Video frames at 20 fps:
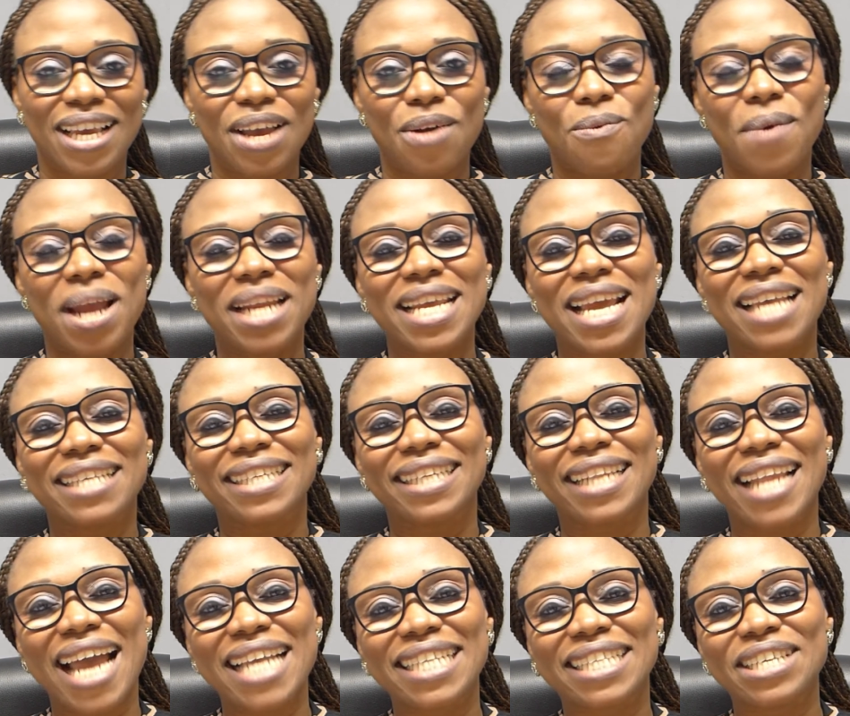When there is
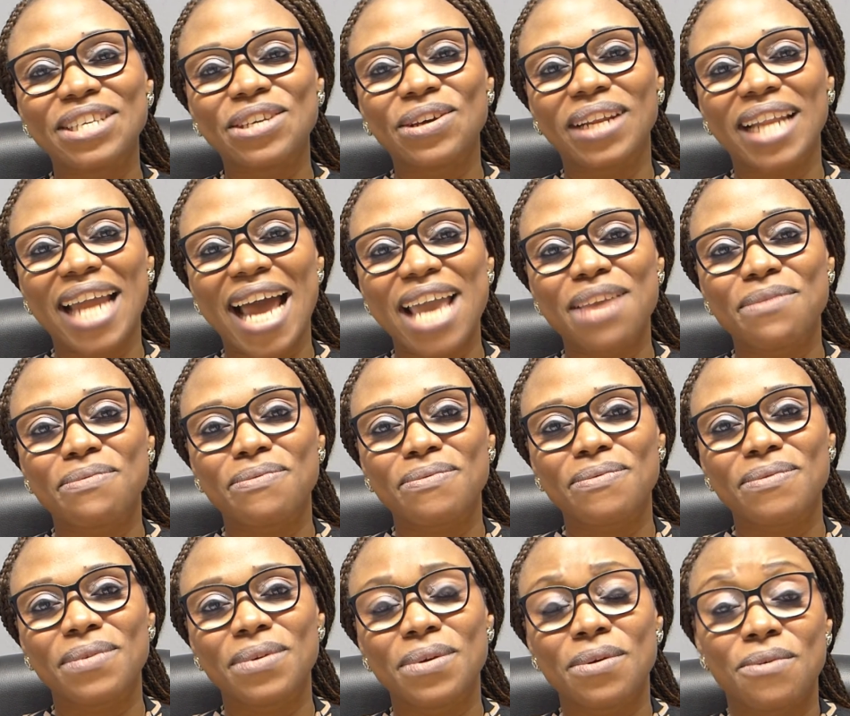light in your life,
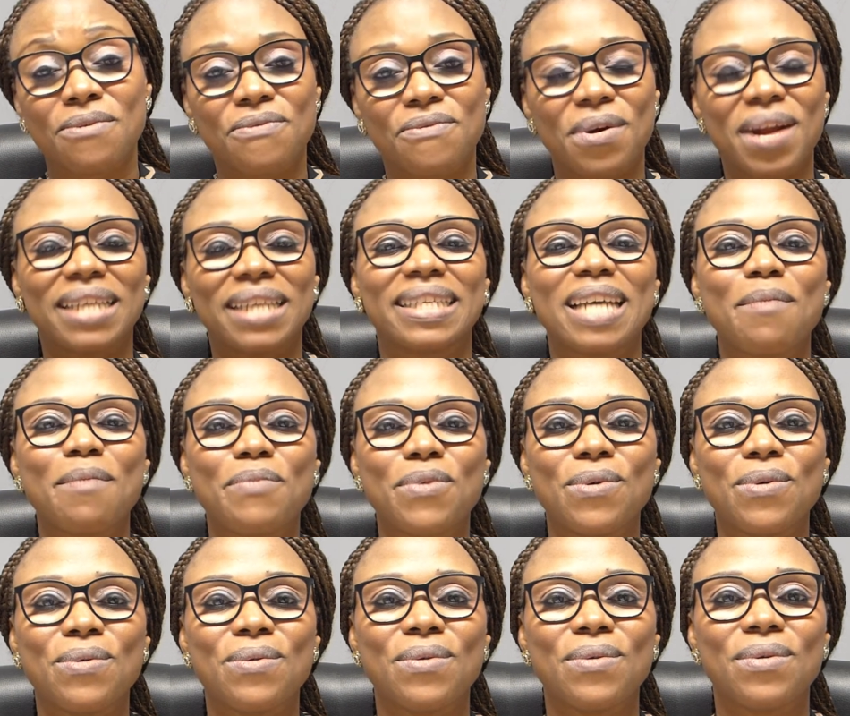for
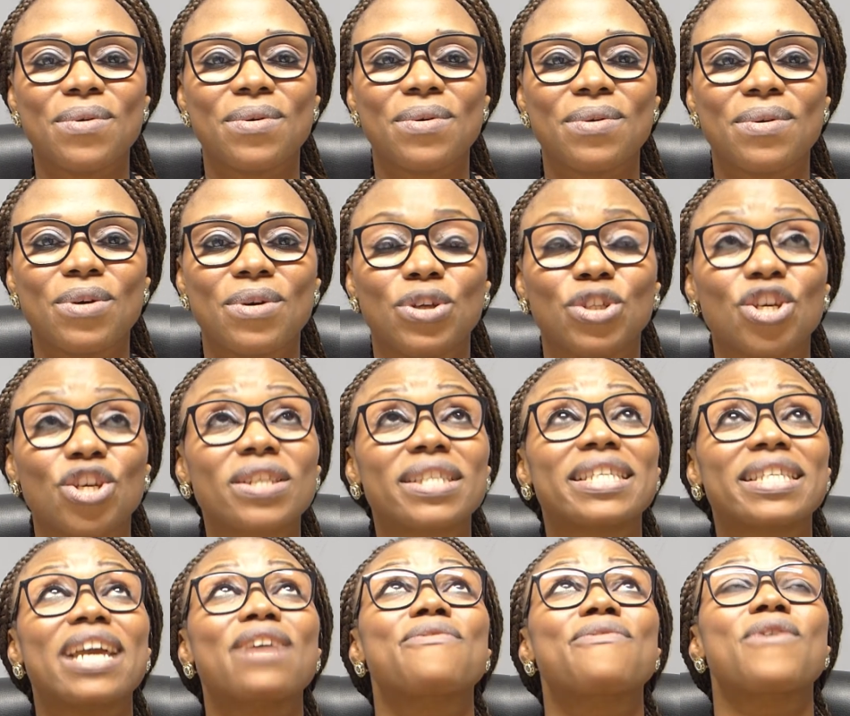example, just
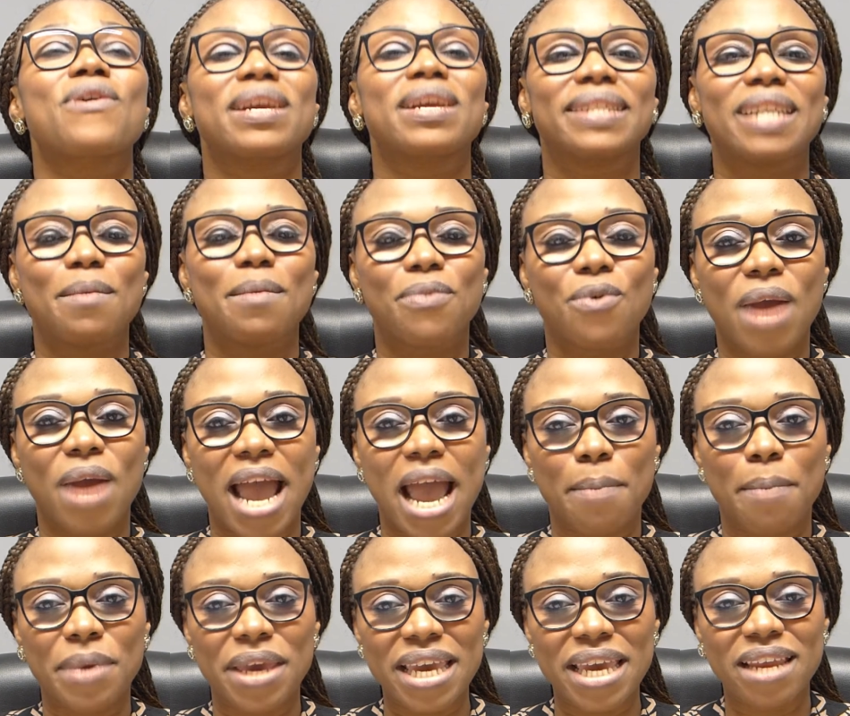take for example, I
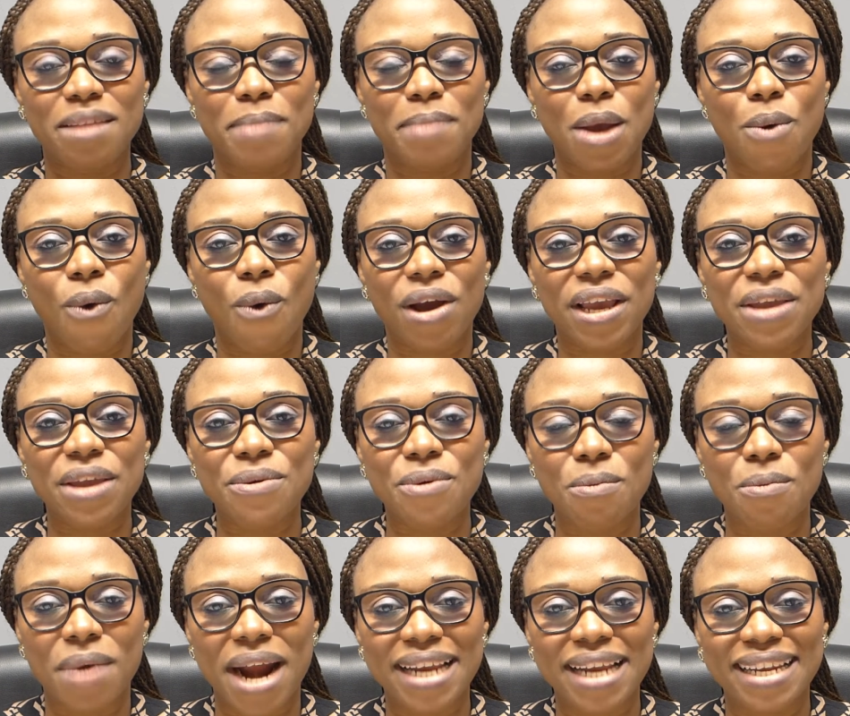am in my working
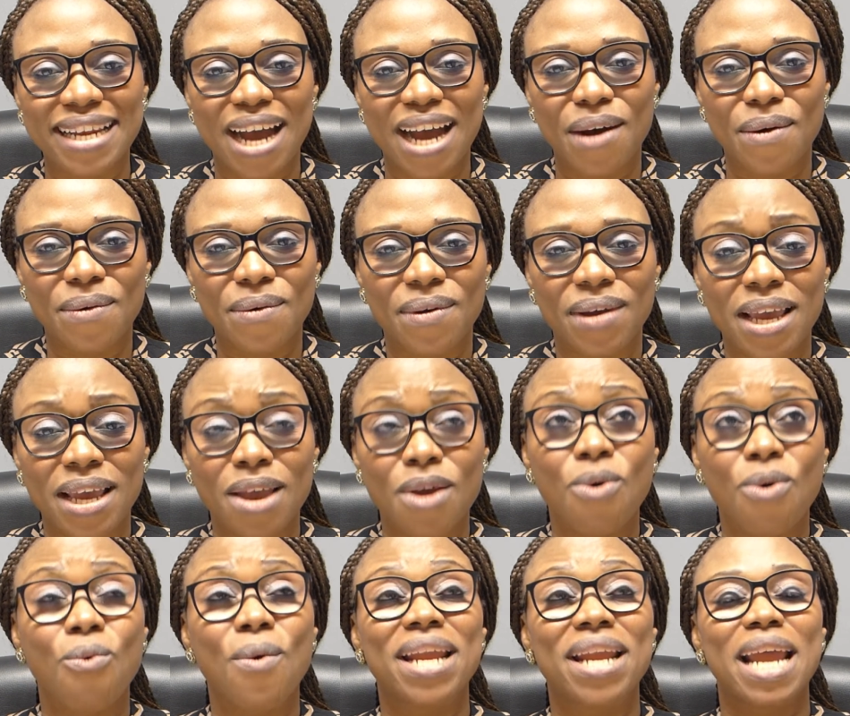room right now.
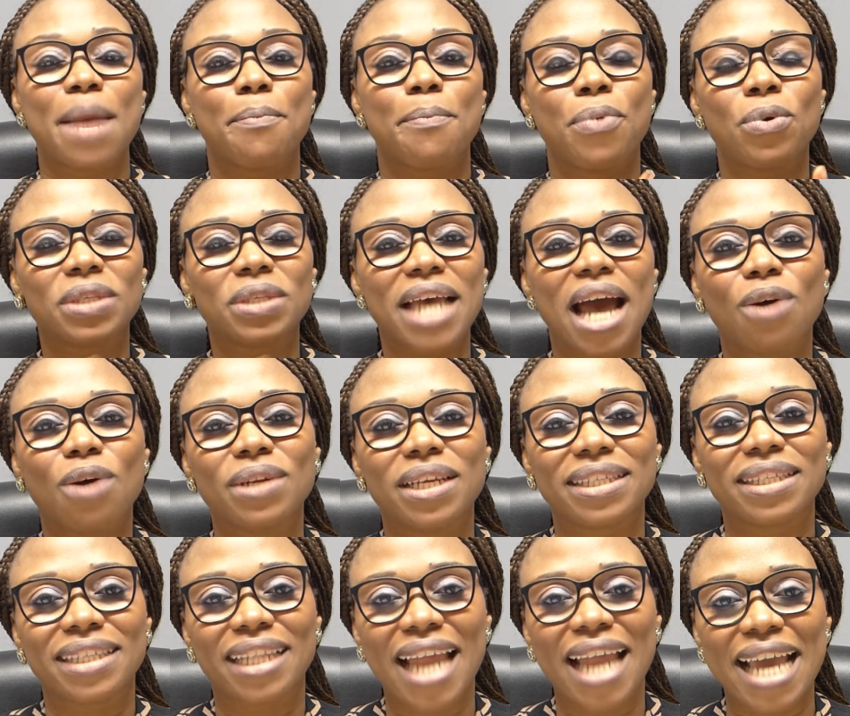When I put out
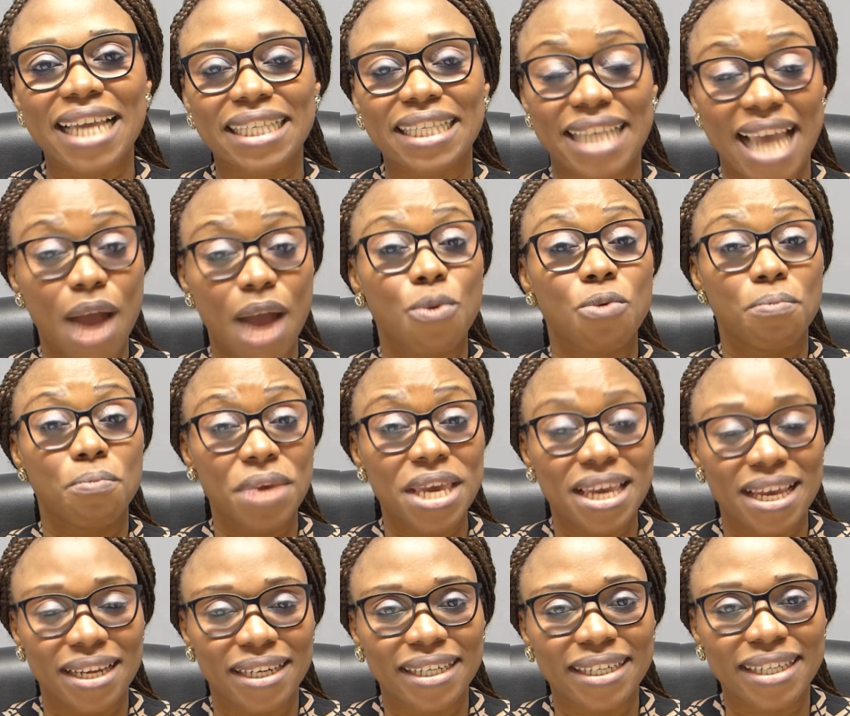this light, I will be
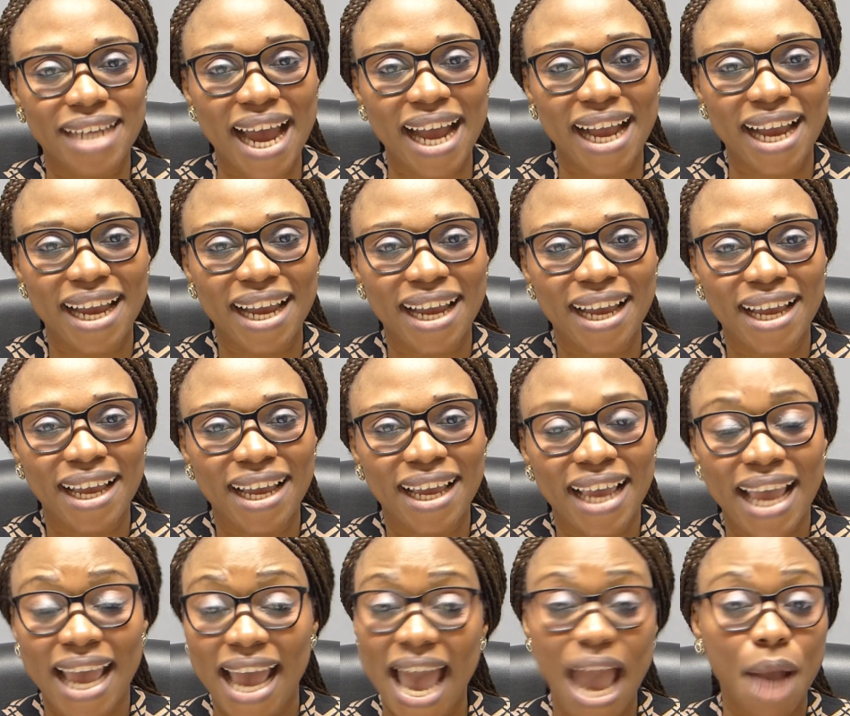in the dark.
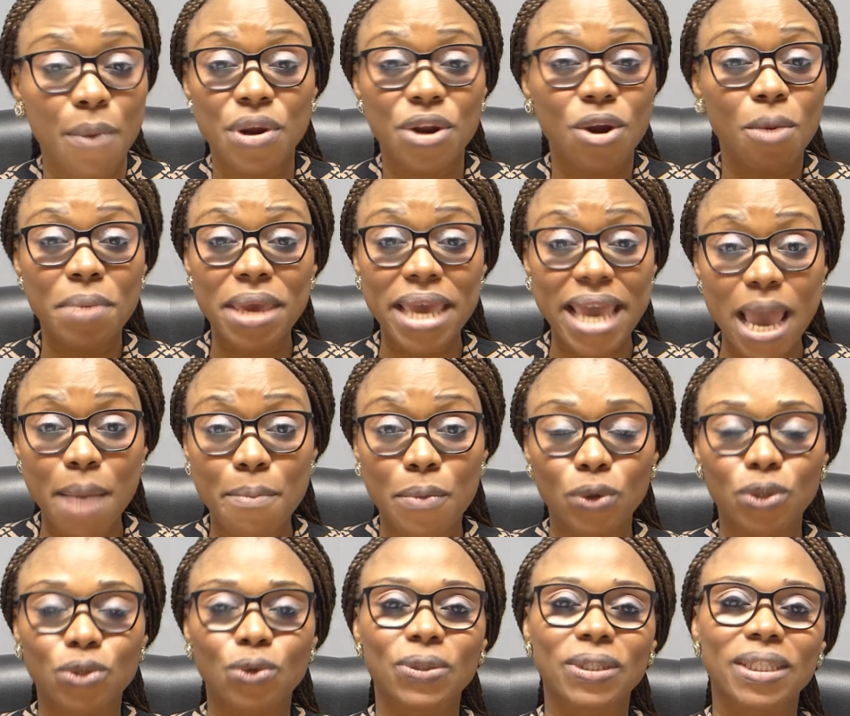I will not be
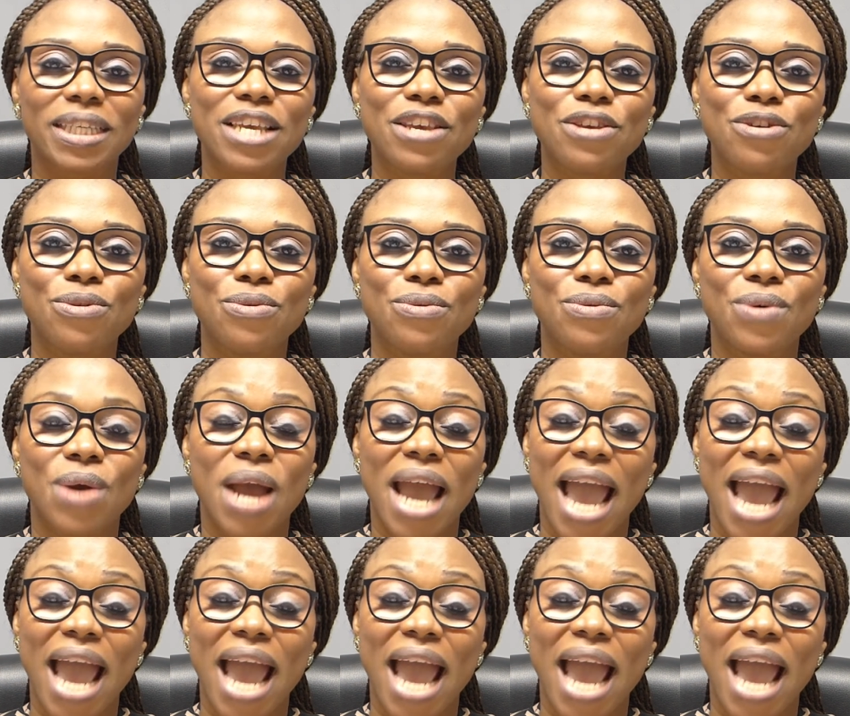able to see you.